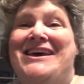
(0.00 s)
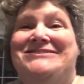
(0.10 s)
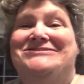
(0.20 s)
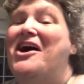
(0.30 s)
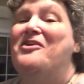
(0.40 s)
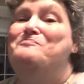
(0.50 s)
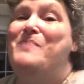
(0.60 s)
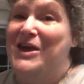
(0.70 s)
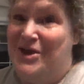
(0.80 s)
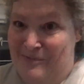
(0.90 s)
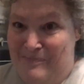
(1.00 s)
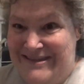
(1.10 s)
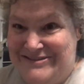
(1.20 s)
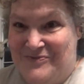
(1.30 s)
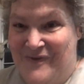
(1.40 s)
So, be good,
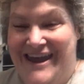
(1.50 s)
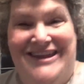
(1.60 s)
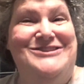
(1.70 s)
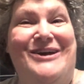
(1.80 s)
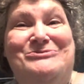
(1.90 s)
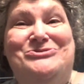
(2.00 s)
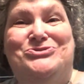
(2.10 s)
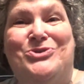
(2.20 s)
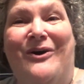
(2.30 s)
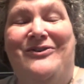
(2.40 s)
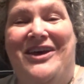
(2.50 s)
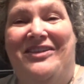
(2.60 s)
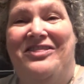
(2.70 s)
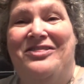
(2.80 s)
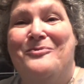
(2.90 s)
be sweet. Don't start
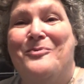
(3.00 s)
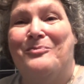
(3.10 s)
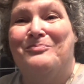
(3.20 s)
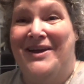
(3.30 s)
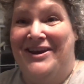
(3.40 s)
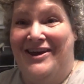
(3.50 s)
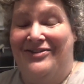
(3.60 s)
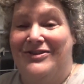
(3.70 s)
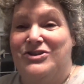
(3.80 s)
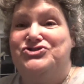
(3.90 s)
nothing, there won't be nothing.